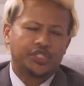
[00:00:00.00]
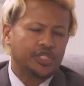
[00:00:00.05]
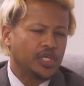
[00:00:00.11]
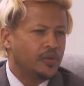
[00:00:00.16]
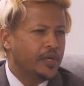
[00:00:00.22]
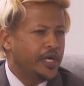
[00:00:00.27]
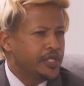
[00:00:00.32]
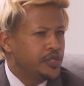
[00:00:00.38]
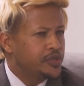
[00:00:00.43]

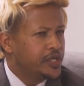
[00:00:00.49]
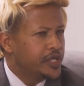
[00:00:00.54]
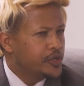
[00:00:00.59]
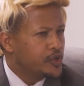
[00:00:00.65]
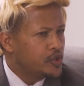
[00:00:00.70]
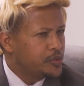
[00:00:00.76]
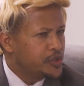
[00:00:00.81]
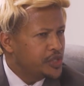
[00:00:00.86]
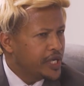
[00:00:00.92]
So I do the
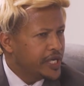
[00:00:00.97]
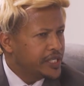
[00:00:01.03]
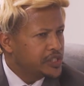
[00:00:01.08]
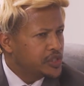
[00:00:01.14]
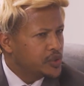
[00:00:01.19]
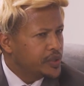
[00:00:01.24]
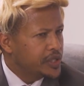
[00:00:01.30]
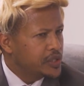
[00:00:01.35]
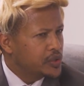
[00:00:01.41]
group chat
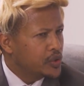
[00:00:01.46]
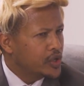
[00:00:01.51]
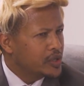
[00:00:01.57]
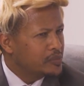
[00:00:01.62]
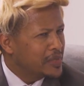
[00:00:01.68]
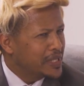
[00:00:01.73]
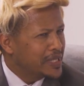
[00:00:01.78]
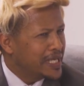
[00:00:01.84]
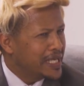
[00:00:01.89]
to
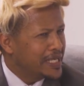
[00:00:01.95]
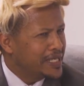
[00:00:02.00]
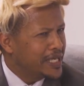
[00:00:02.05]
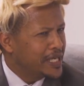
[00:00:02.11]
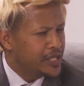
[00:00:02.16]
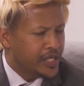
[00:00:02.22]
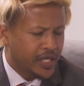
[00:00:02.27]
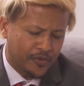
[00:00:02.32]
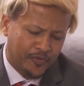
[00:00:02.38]
ignore
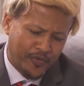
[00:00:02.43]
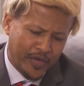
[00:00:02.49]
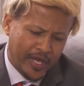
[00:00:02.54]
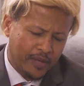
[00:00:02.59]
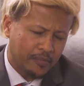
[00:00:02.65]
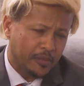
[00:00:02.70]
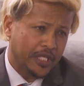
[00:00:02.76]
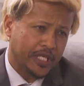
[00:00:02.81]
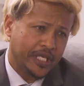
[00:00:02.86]
Melania and her
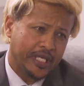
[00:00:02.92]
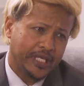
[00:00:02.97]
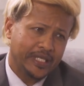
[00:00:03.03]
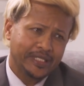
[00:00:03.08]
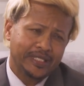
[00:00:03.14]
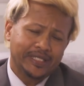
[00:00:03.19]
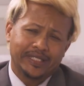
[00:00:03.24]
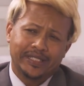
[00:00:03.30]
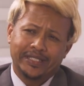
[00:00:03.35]
family.
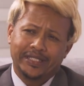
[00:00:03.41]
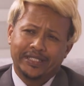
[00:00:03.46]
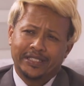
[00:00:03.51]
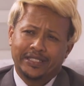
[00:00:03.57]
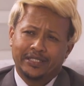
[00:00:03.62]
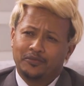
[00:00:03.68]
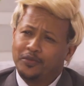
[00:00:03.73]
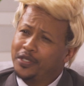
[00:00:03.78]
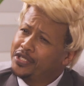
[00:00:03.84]

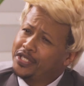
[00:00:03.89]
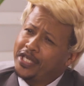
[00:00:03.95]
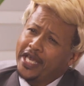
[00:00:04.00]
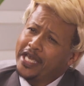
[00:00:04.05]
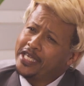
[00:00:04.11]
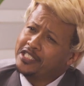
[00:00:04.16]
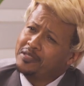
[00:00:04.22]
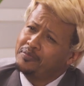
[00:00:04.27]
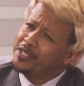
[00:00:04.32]
When they
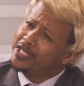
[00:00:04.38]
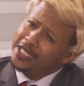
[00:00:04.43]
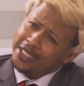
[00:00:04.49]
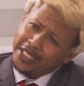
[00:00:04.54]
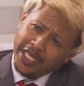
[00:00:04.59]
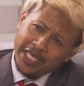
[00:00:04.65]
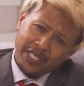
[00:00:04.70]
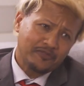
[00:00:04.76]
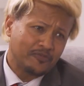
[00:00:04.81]
ask me a lot